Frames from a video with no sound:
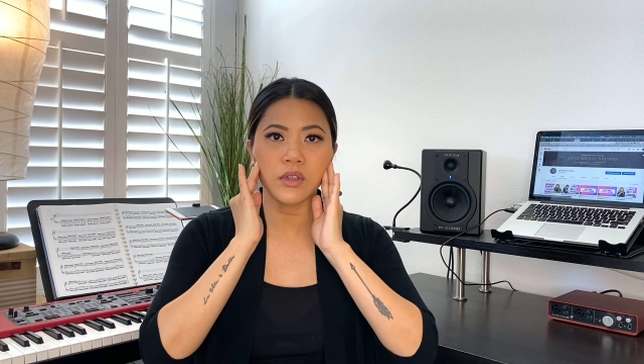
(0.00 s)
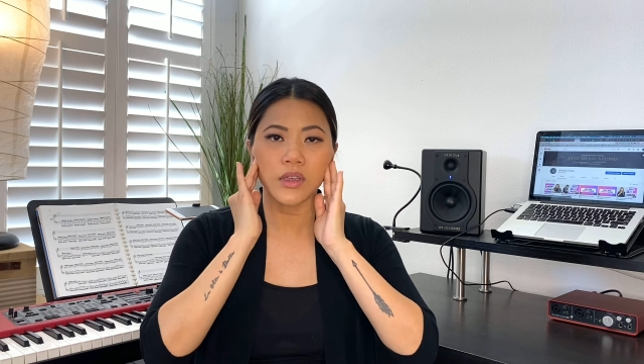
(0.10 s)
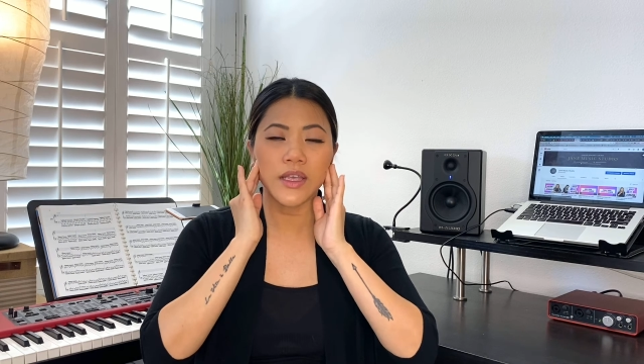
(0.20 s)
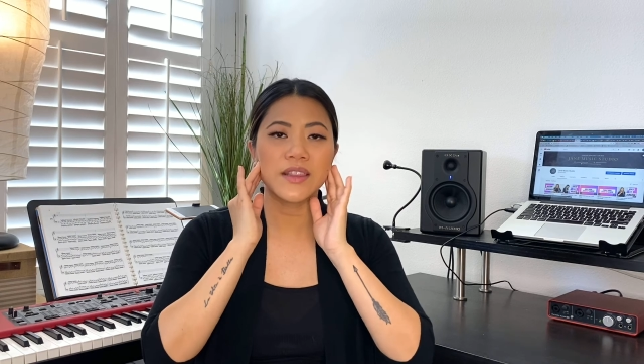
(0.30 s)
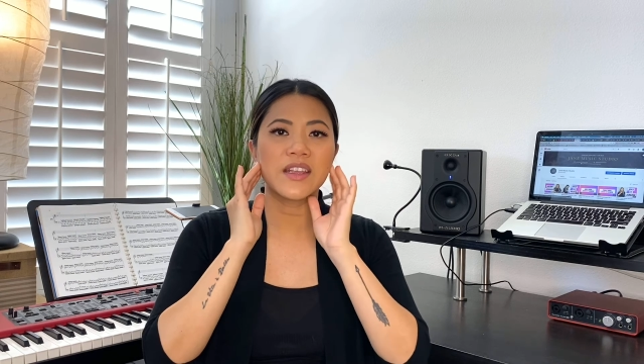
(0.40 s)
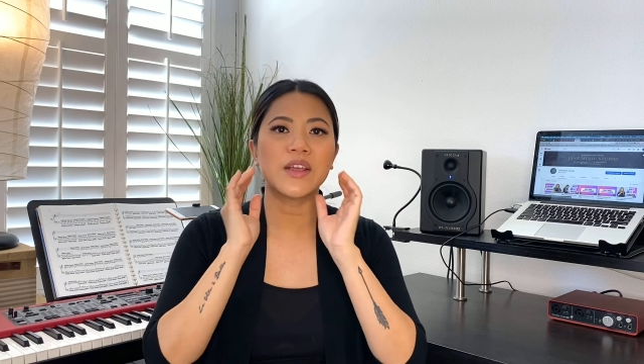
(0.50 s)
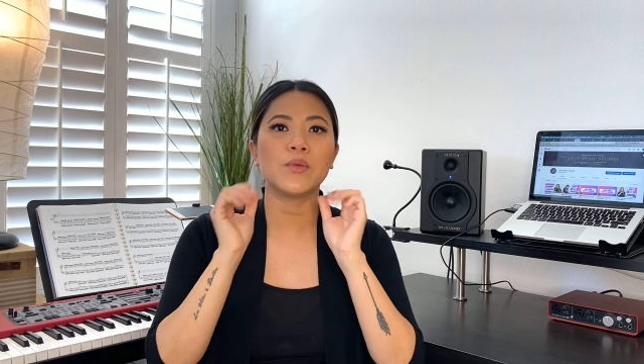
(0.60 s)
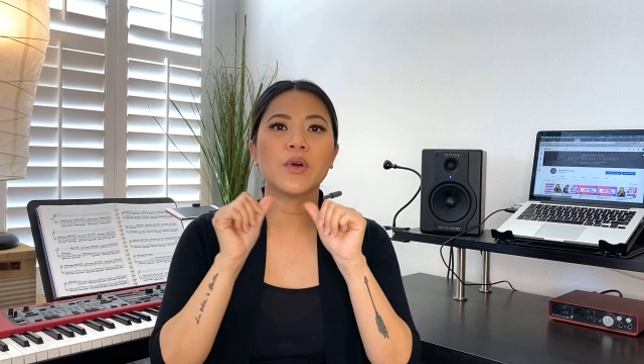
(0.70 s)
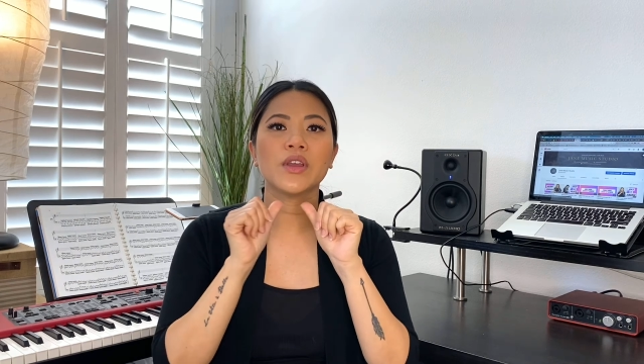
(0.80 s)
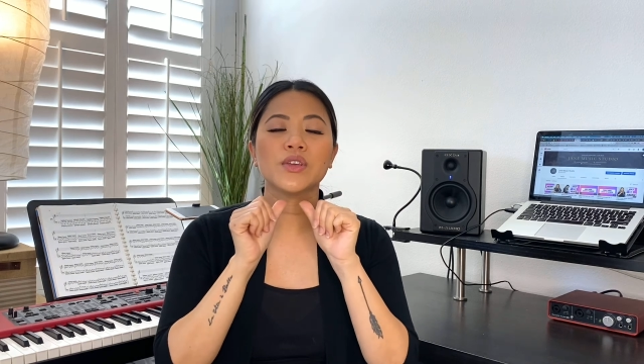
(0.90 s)
And then I
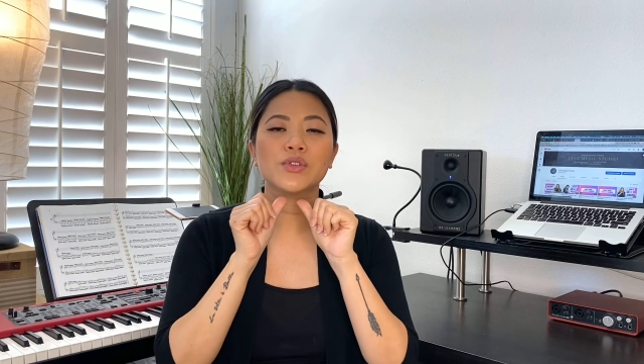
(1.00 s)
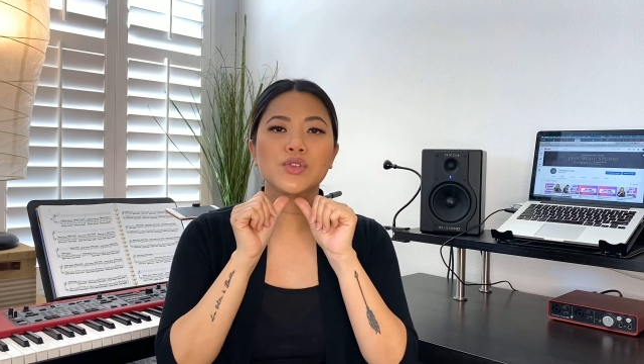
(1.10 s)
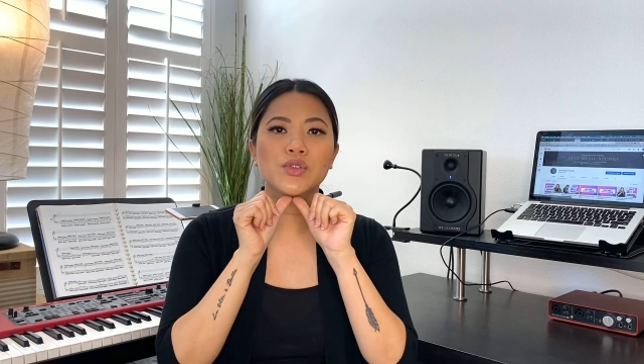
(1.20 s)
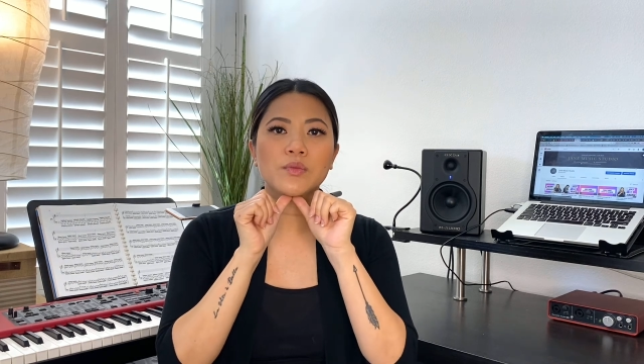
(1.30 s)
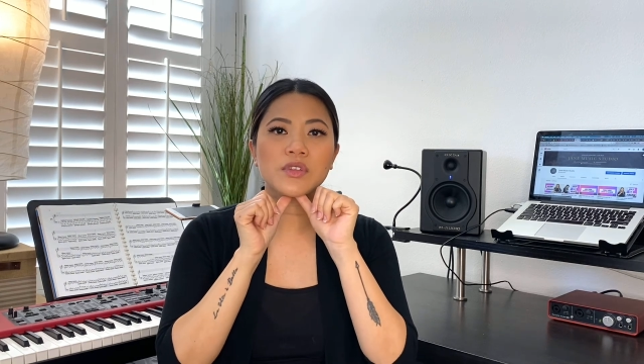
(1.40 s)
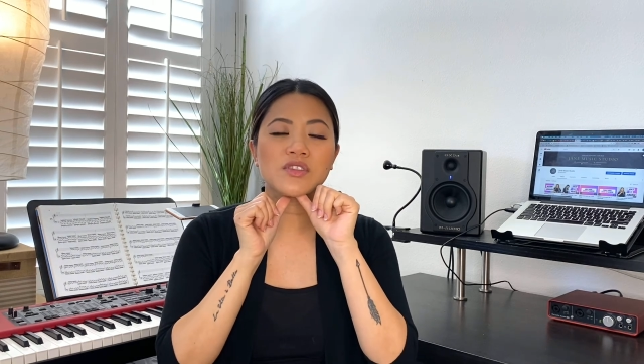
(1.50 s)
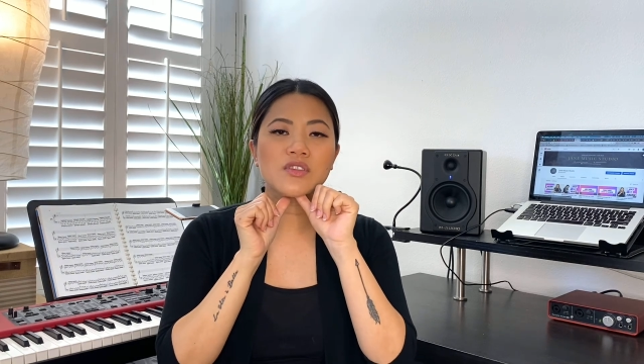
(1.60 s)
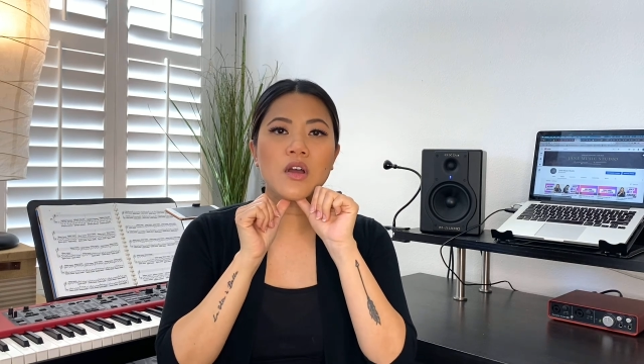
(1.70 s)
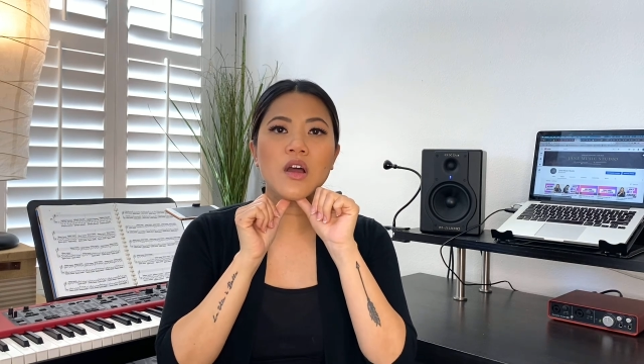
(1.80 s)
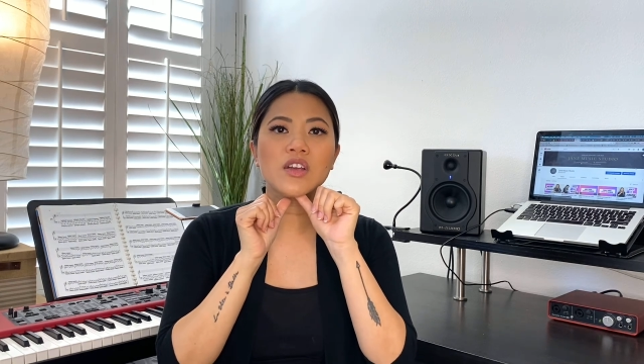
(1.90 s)
want you to
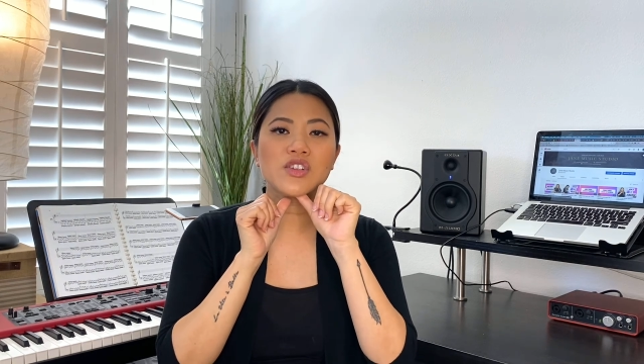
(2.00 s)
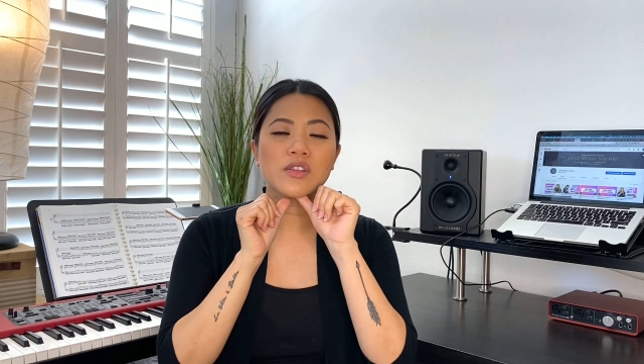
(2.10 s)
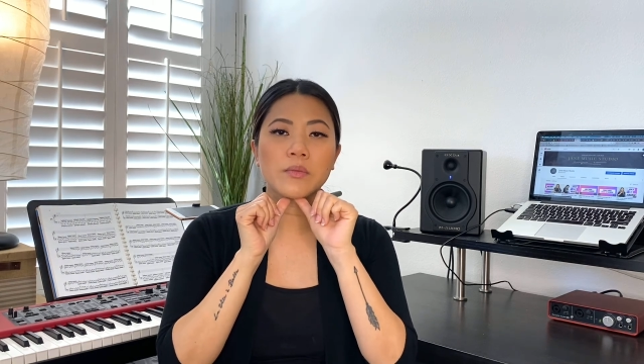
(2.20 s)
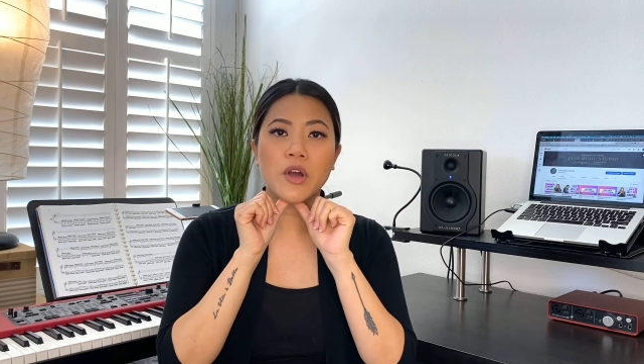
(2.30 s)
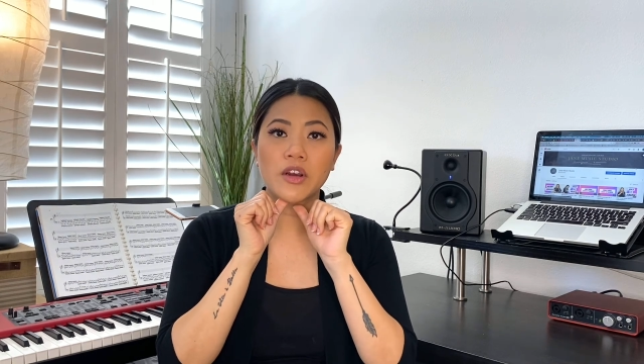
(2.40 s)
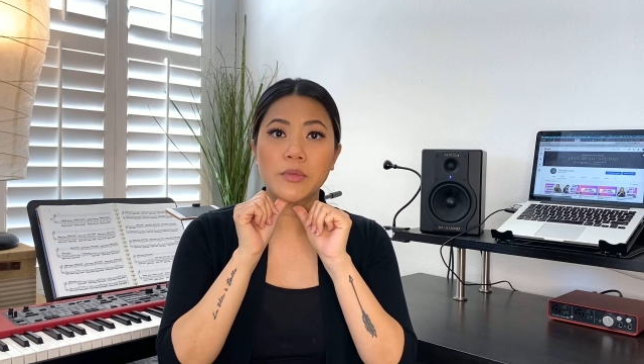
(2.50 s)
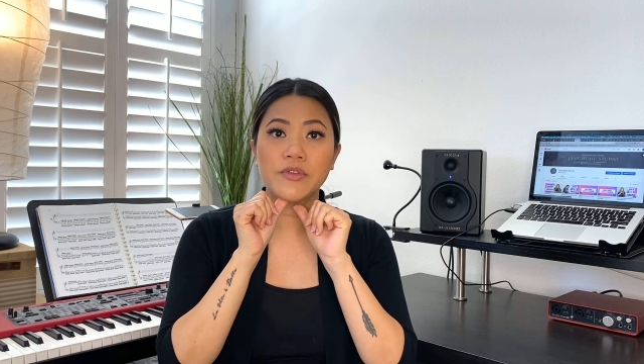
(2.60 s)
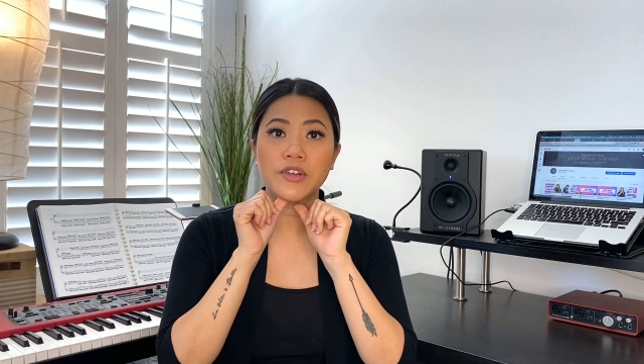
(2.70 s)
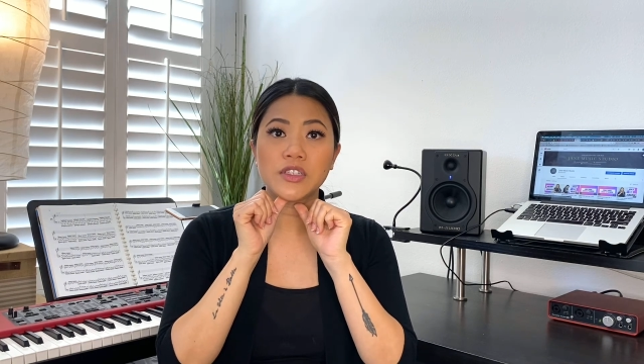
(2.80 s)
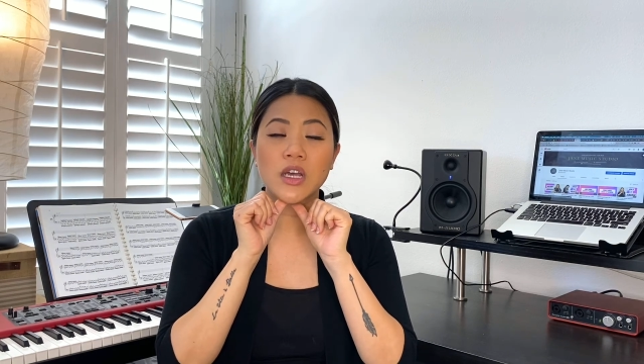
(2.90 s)
massage the bottom of
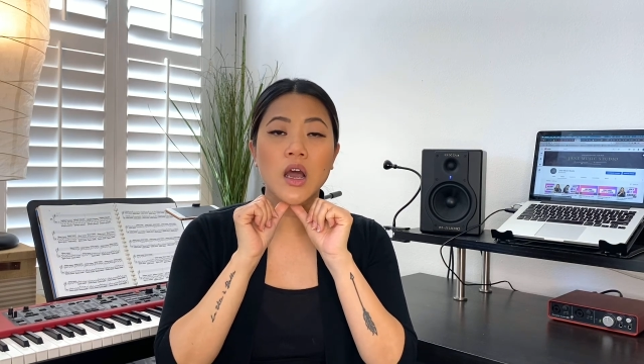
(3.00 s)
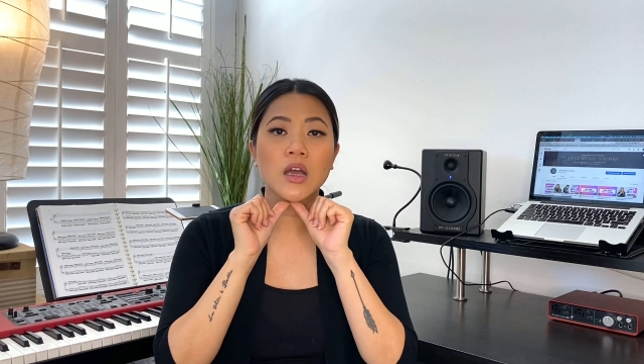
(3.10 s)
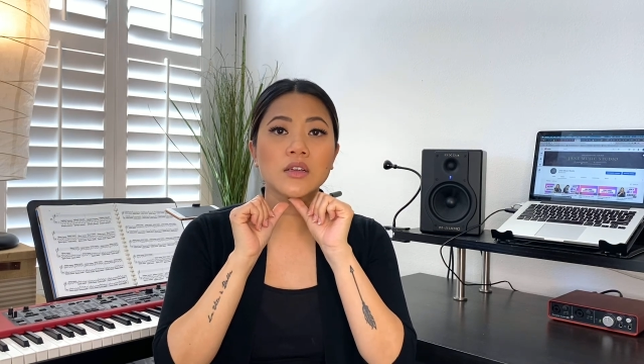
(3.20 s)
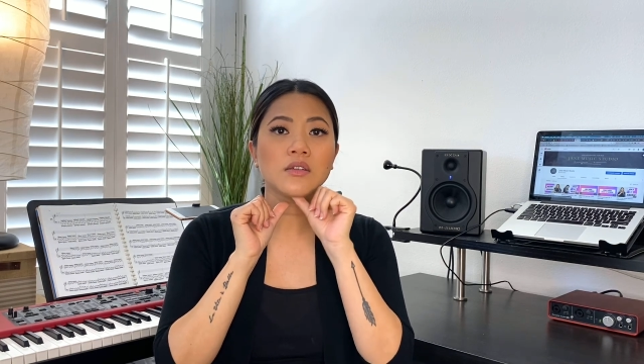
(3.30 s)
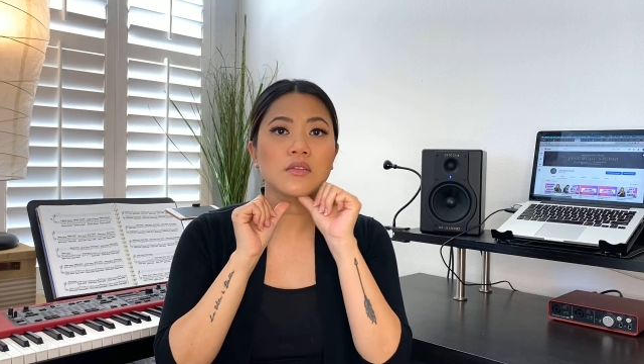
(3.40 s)
your tongue.